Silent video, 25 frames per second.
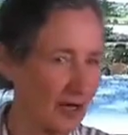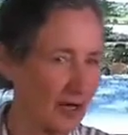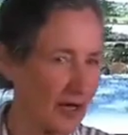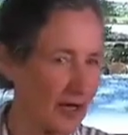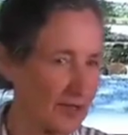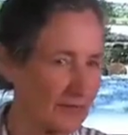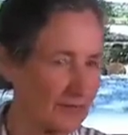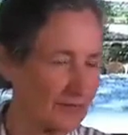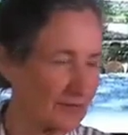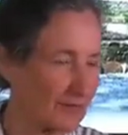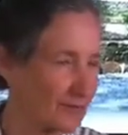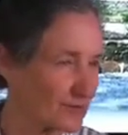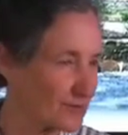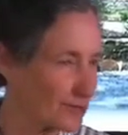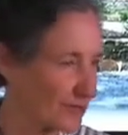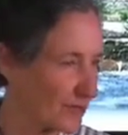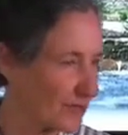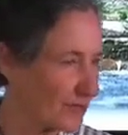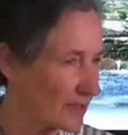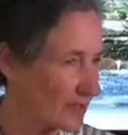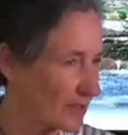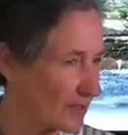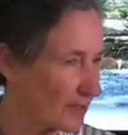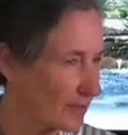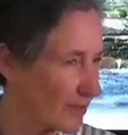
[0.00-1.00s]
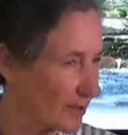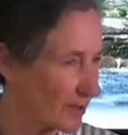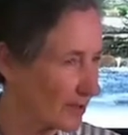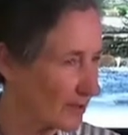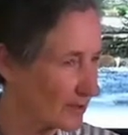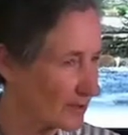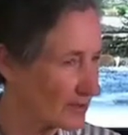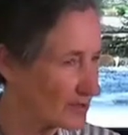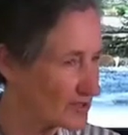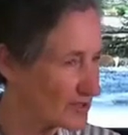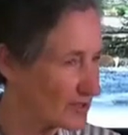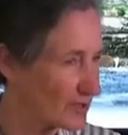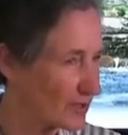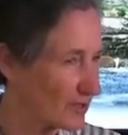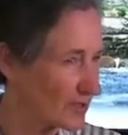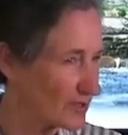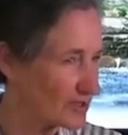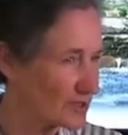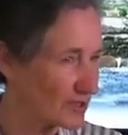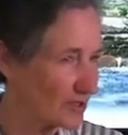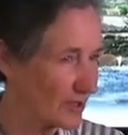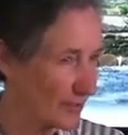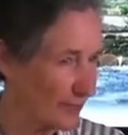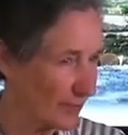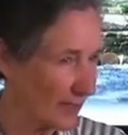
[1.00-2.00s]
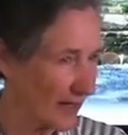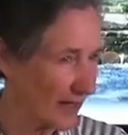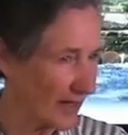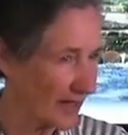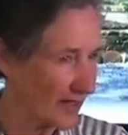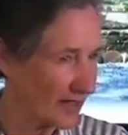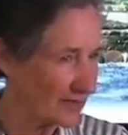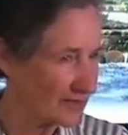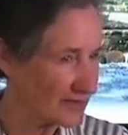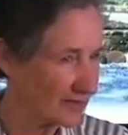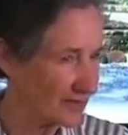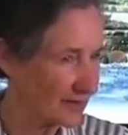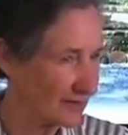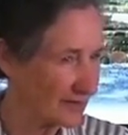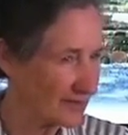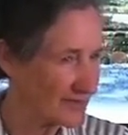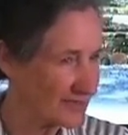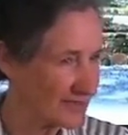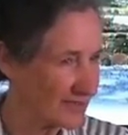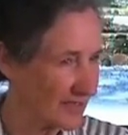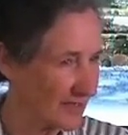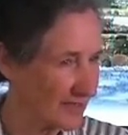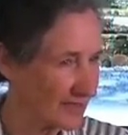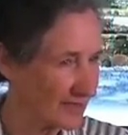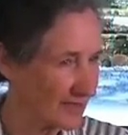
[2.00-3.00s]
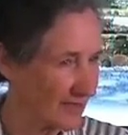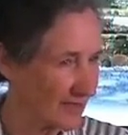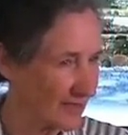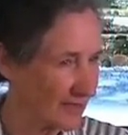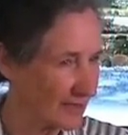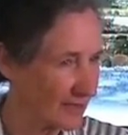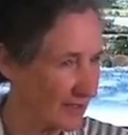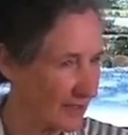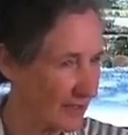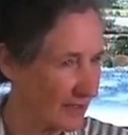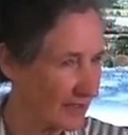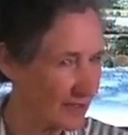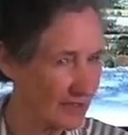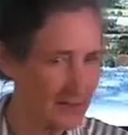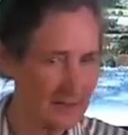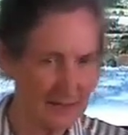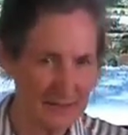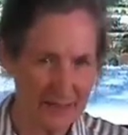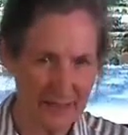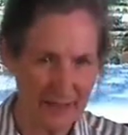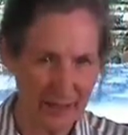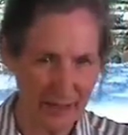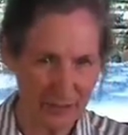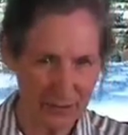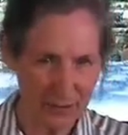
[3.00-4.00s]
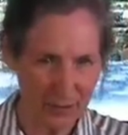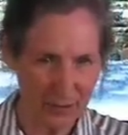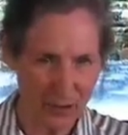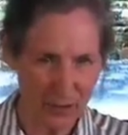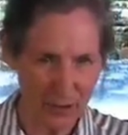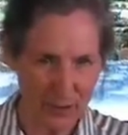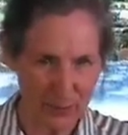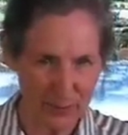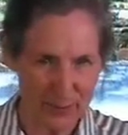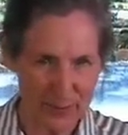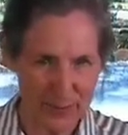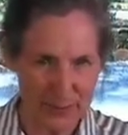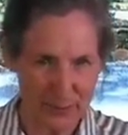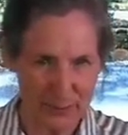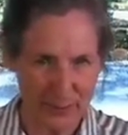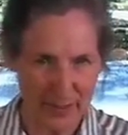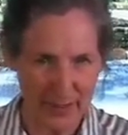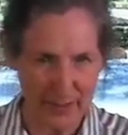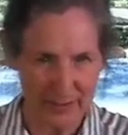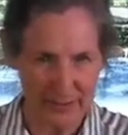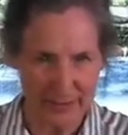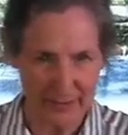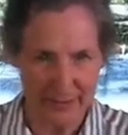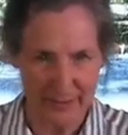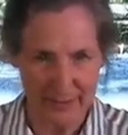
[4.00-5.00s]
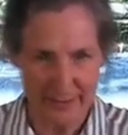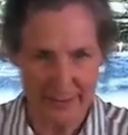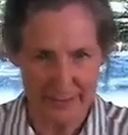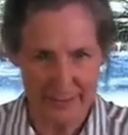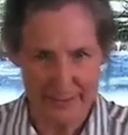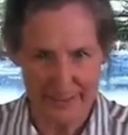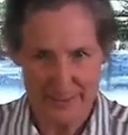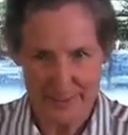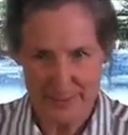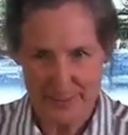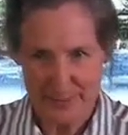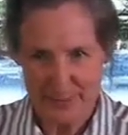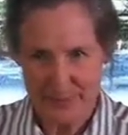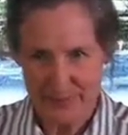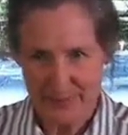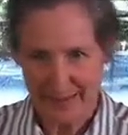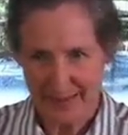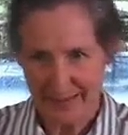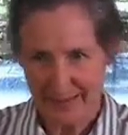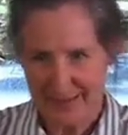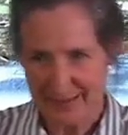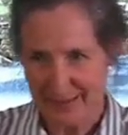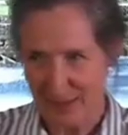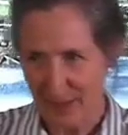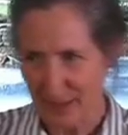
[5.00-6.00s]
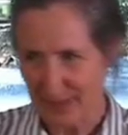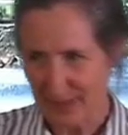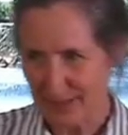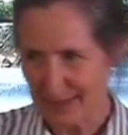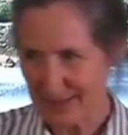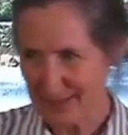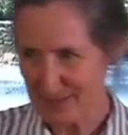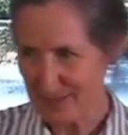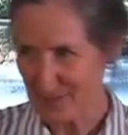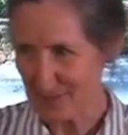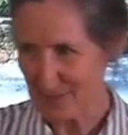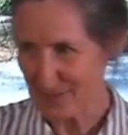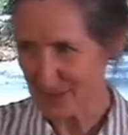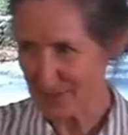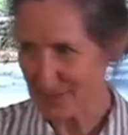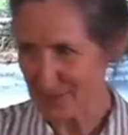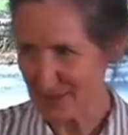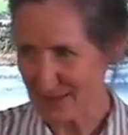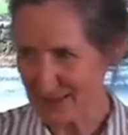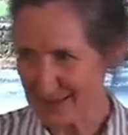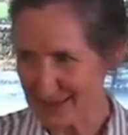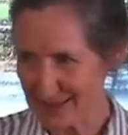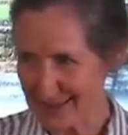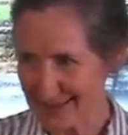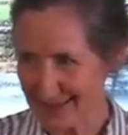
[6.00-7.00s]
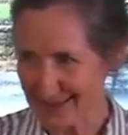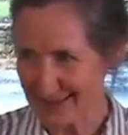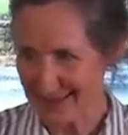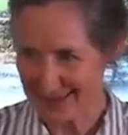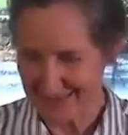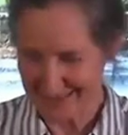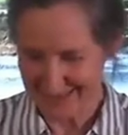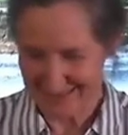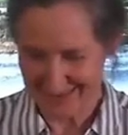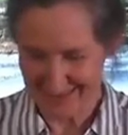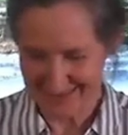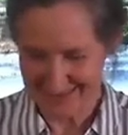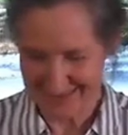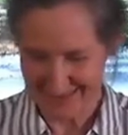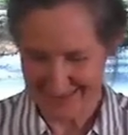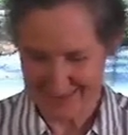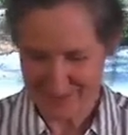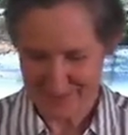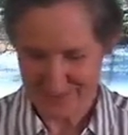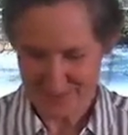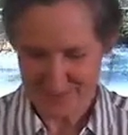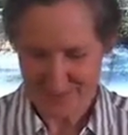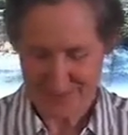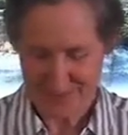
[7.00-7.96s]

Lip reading: died from drinking a bottle of scotch at a party on a Saturday night? Has the alcohol been banned yet? No, it doesn't make much sense, does it?